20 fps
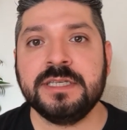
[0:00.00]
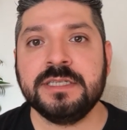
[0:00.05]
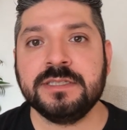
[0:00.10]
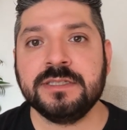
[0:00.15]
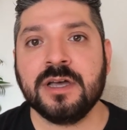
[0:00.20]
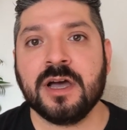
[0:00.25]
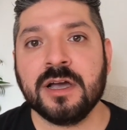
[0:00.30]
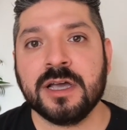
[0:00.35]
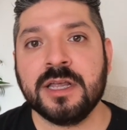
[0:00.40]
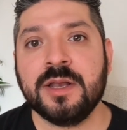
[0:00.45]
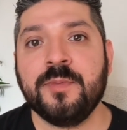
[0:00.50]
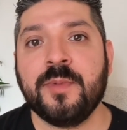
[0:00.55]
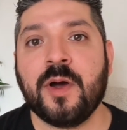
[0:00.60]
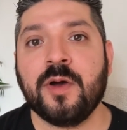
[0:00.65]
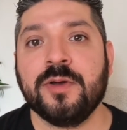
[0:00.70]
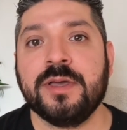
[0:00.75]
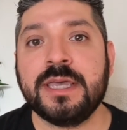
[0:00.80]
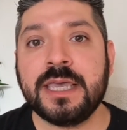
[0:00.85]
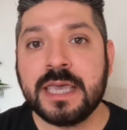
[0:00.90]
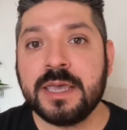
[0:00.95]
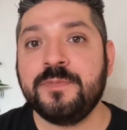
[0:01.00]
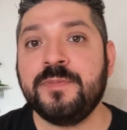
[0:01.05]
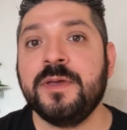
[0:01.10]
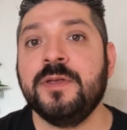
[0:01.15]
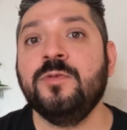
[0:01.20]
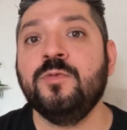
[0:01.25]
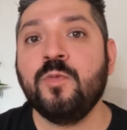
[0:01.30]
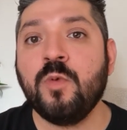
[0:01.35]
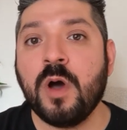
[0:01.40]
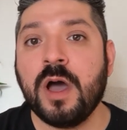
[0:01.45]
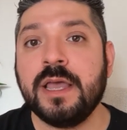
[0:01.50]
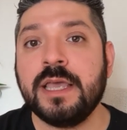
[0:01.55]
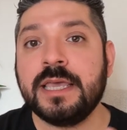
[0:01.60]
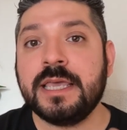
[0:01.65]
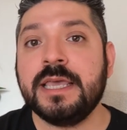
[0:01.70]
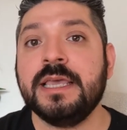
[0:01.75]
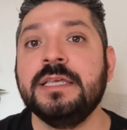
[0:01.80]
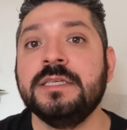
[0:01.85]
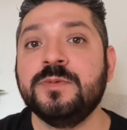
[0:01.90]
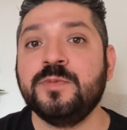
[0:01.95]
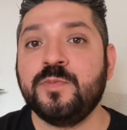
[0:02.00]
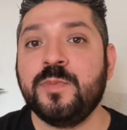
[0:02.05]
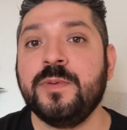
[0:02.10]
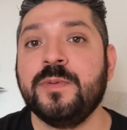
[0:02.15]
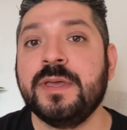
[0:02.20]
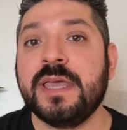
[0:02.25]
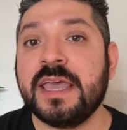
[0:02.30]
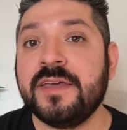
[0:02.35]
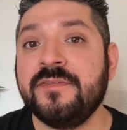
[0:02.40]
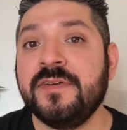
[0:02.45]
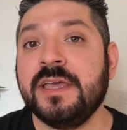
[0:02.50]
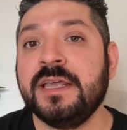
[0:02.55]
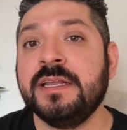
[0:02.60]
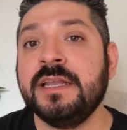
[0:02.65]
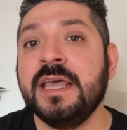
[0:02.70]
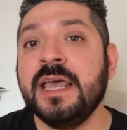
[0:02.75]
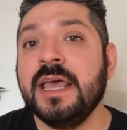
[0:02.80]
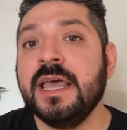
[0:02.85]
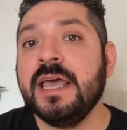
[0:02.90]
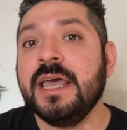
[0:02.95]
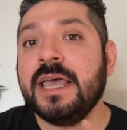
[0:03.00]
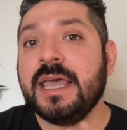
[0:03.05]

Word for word: he's talking about keeping what he's giving